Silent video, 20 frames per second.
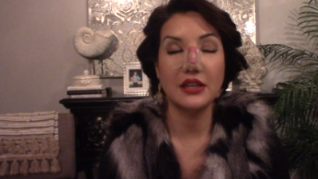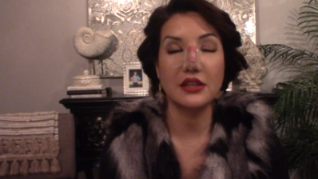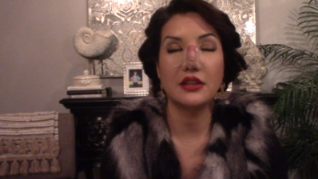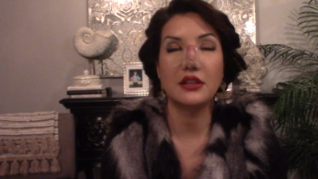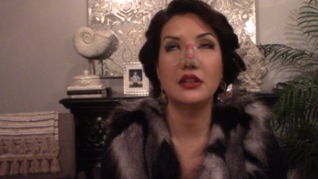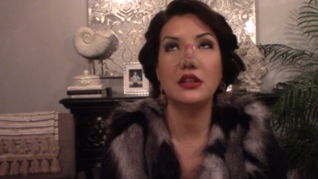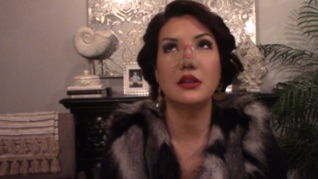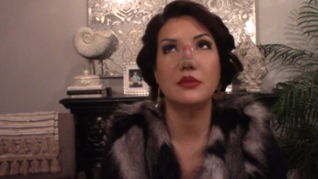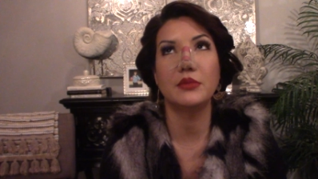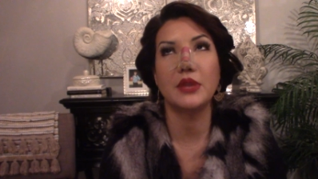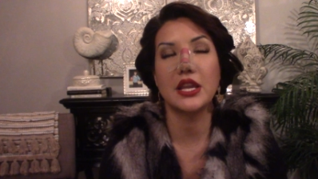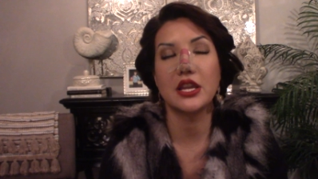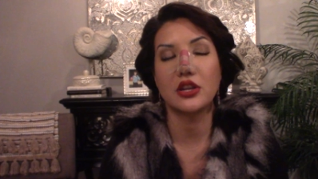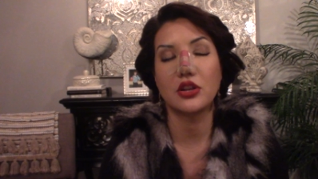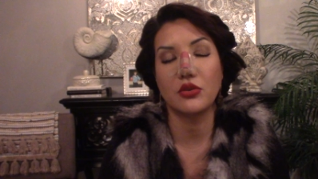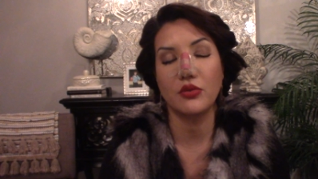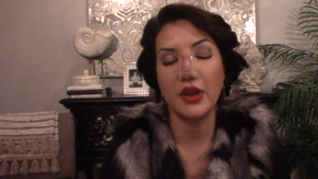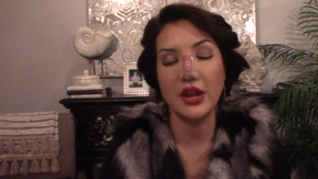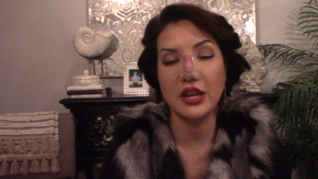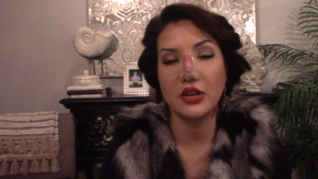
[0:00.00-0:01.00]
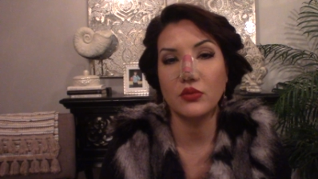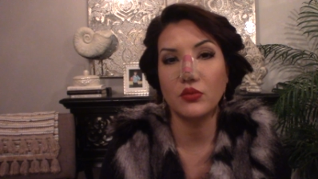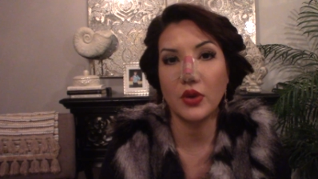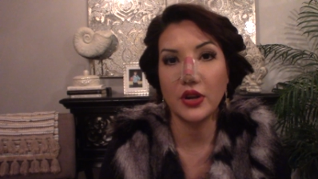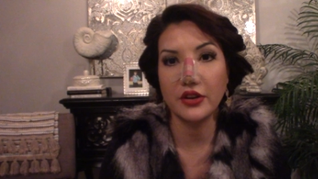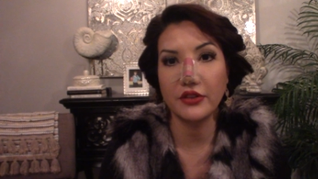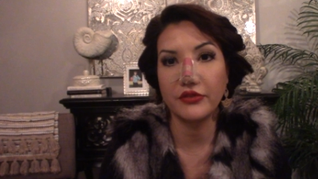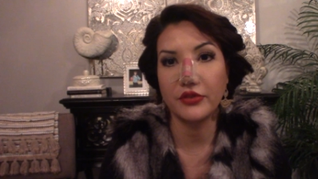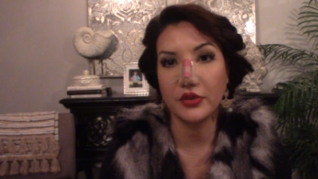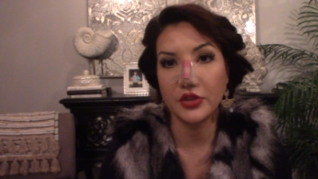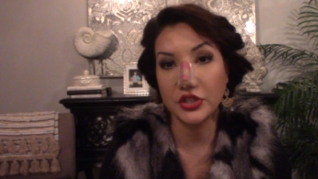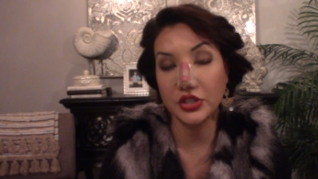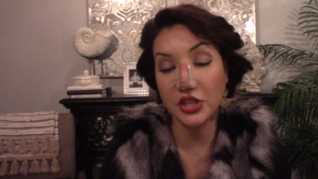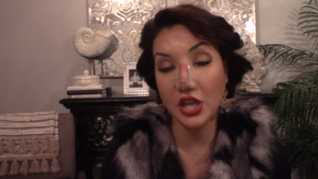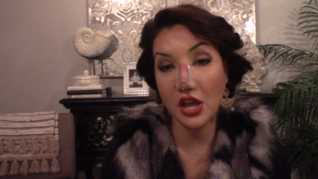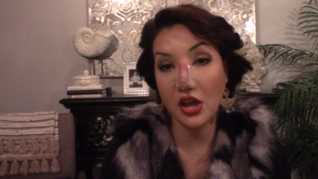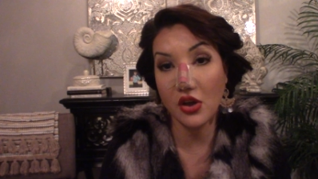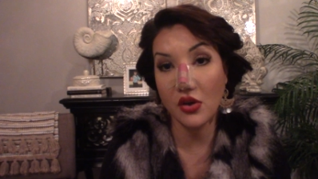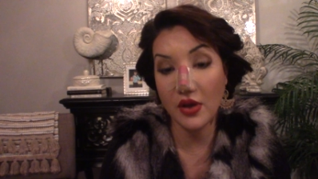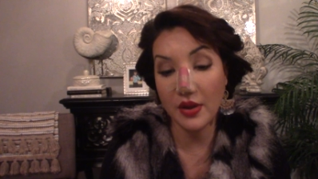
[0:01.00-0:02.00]
And I'm like, great, wonderful.
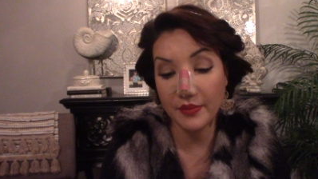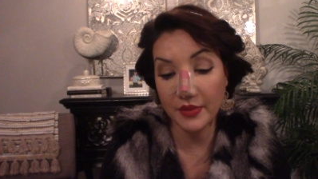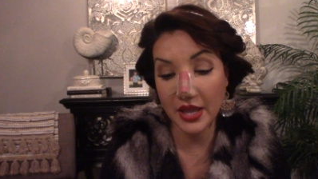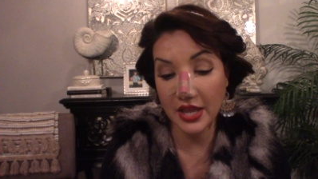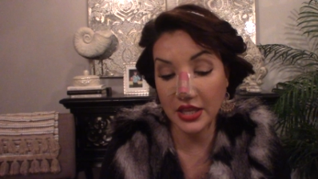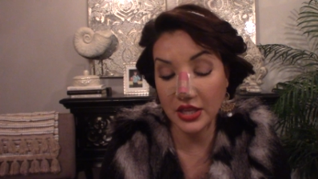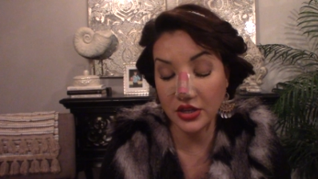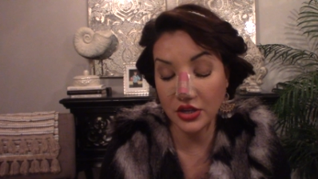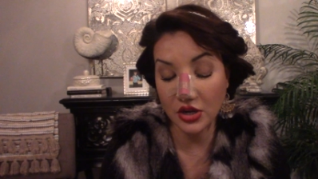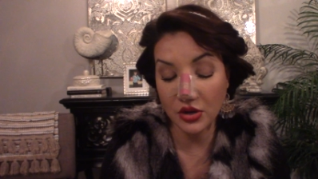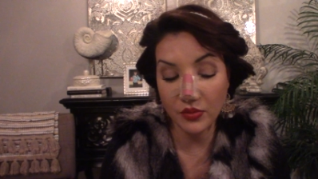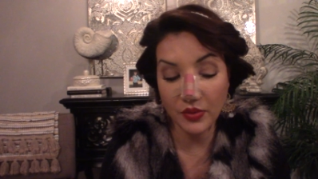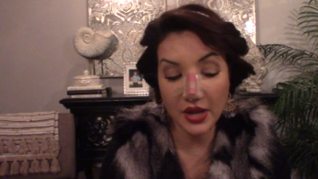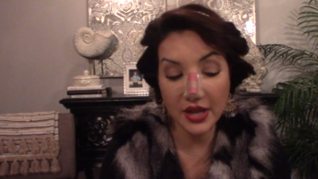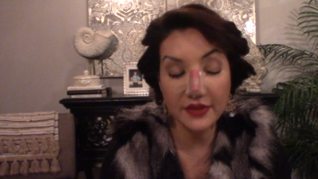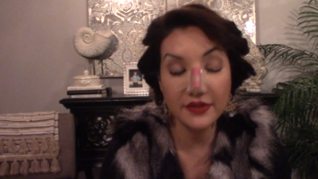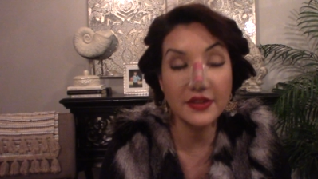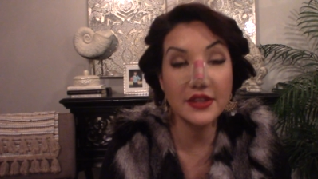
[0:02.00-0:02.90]
So I'm like, you know what?